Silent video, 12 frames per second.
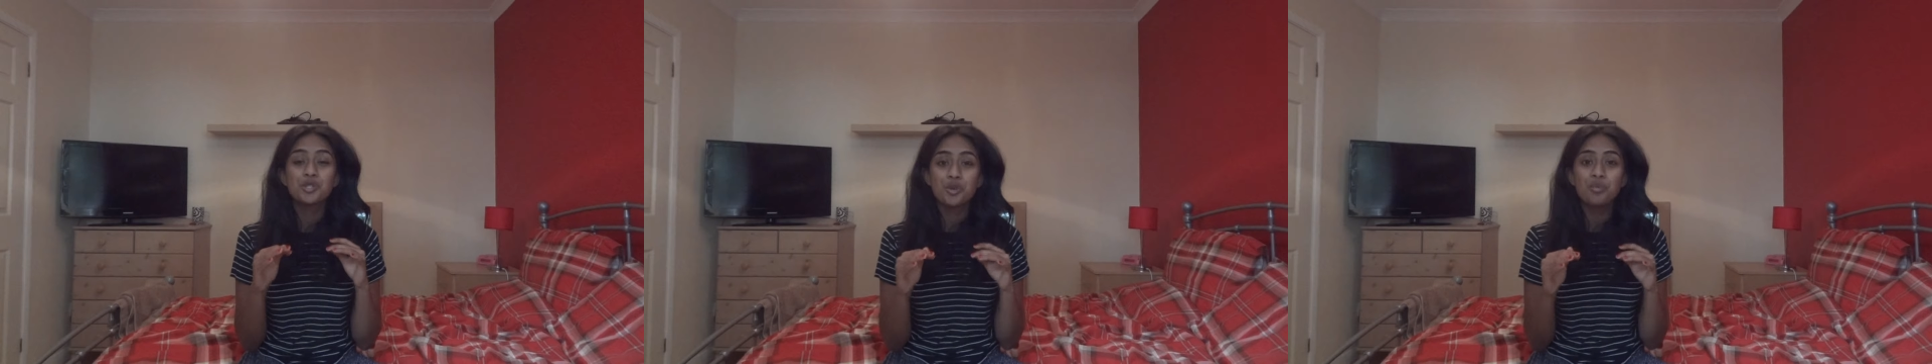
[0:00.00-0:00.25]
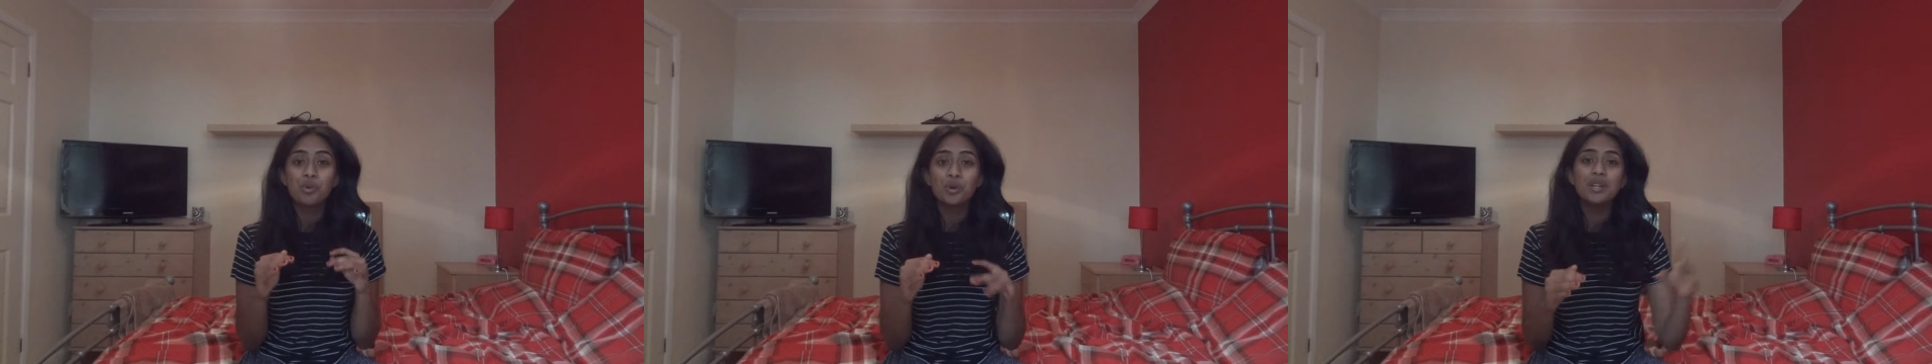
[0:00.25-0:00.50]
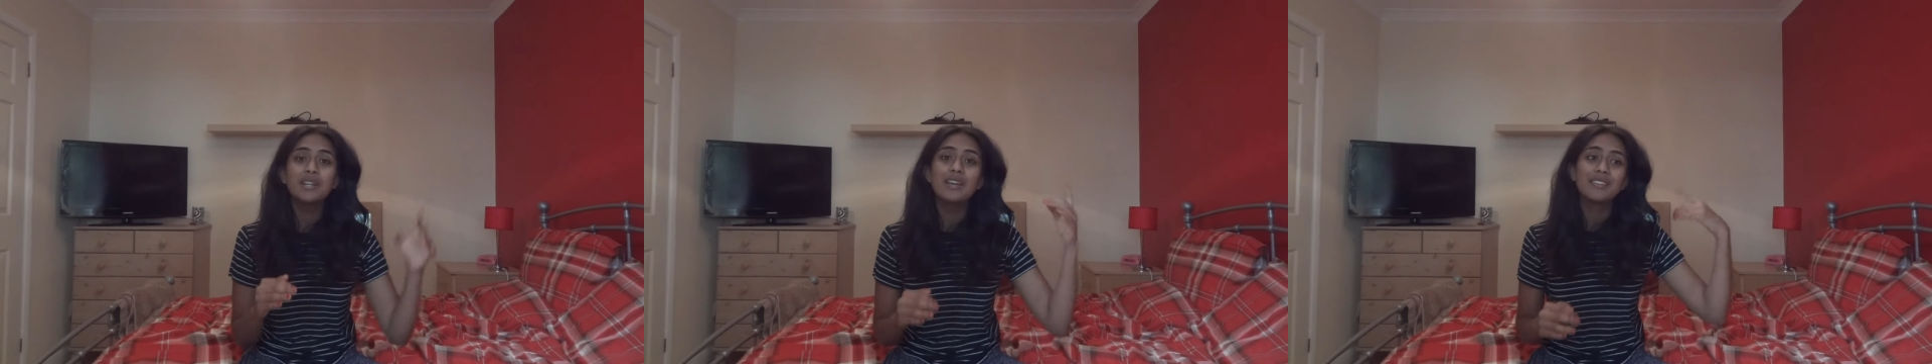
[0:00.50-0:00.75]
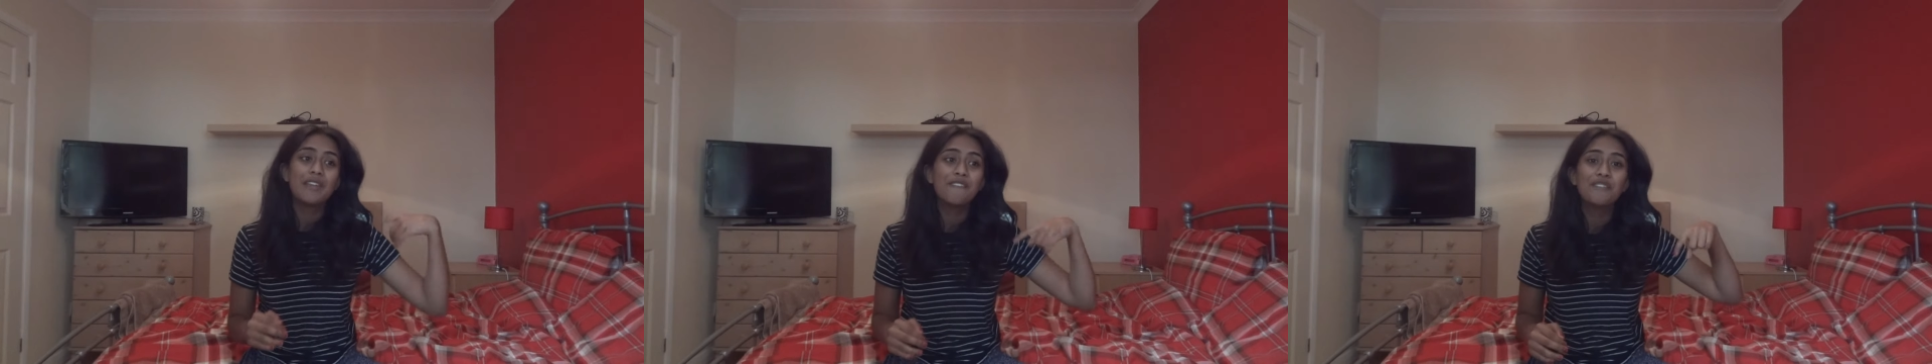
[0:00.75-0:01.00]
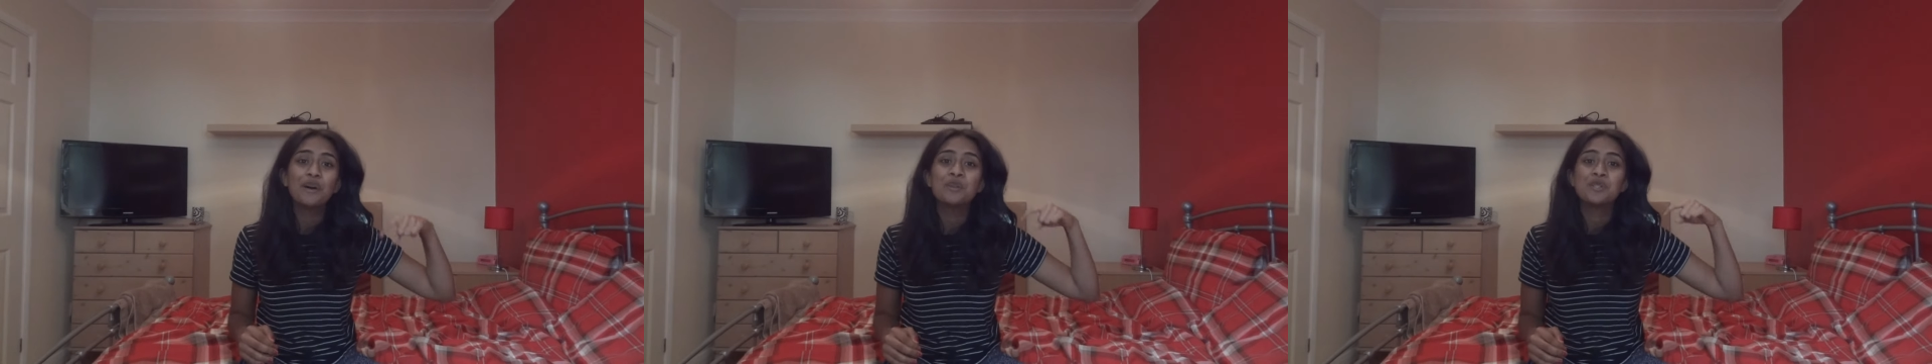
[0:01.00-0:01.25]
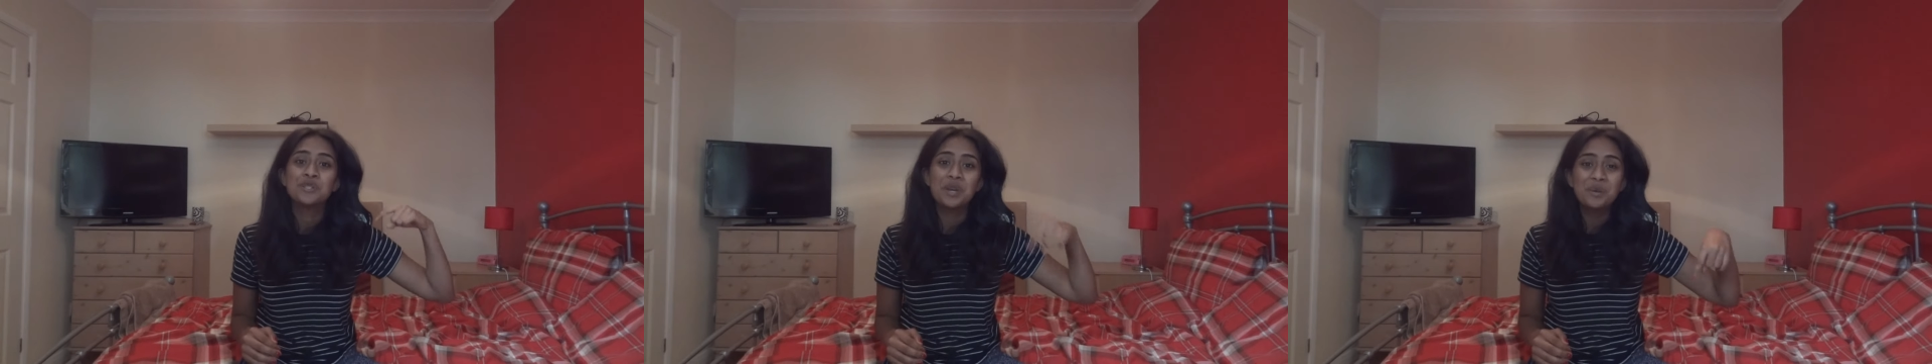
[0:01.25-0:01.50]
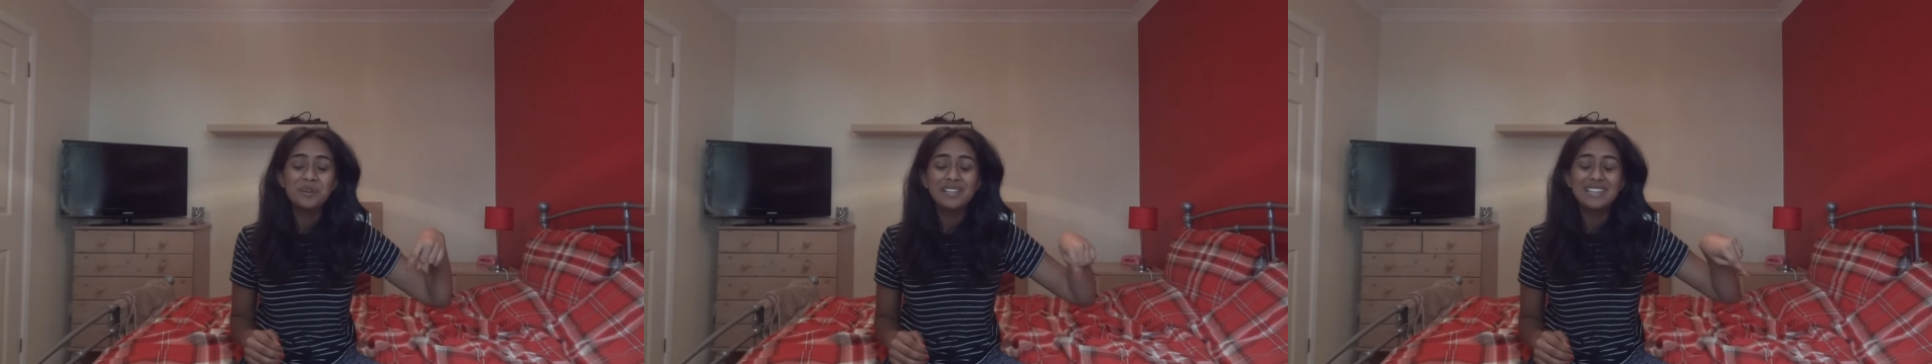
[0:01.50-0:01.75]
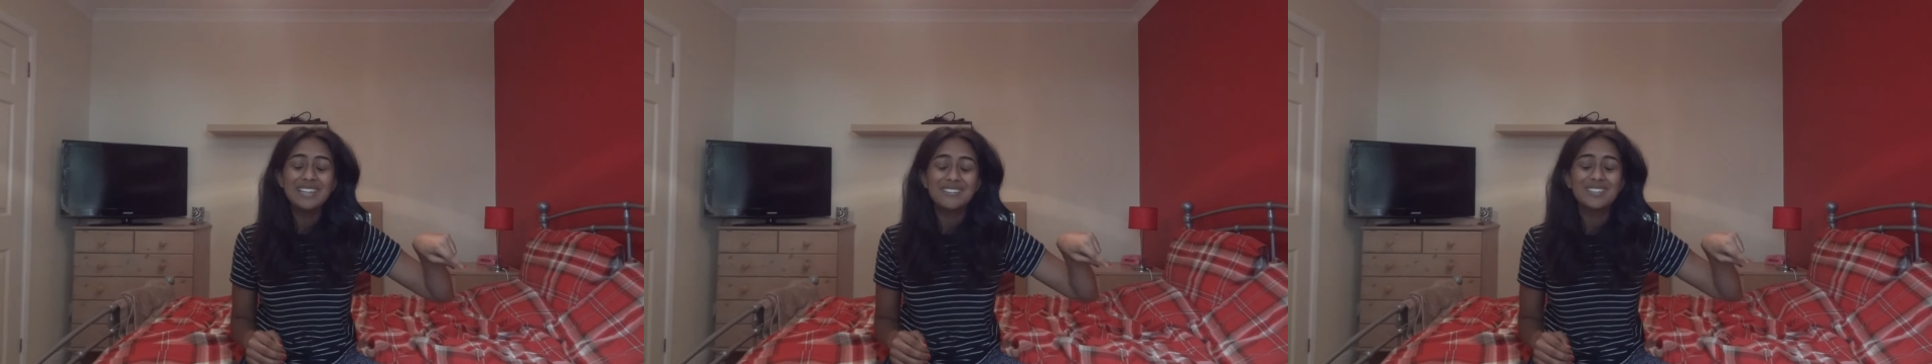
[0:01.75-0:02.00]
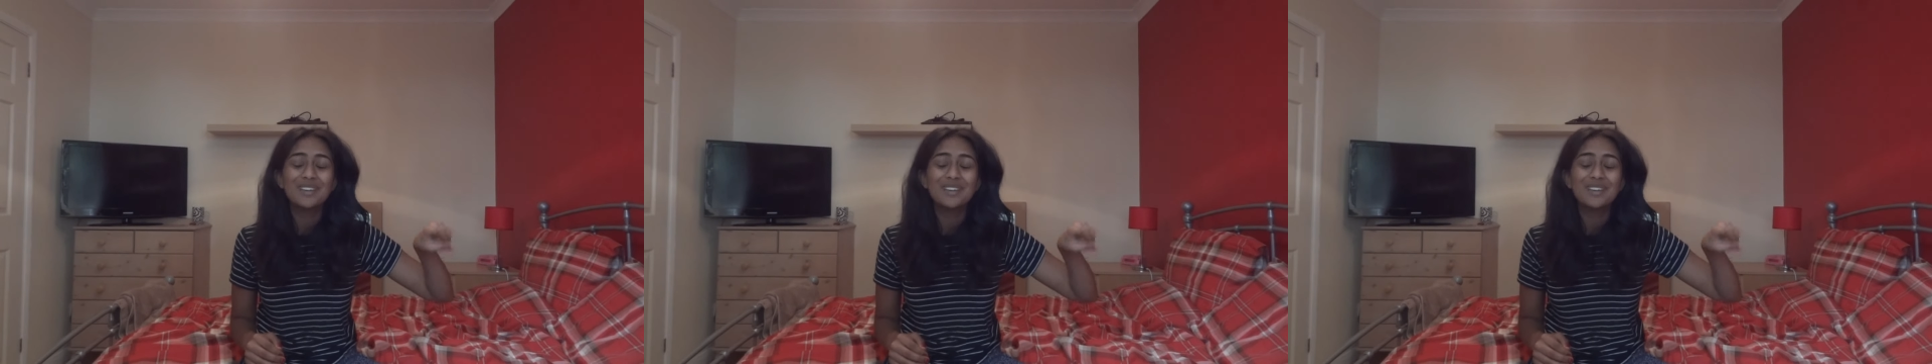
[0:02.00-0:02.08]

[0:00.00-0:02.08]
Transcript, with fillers: don't worry, they felt so relieved.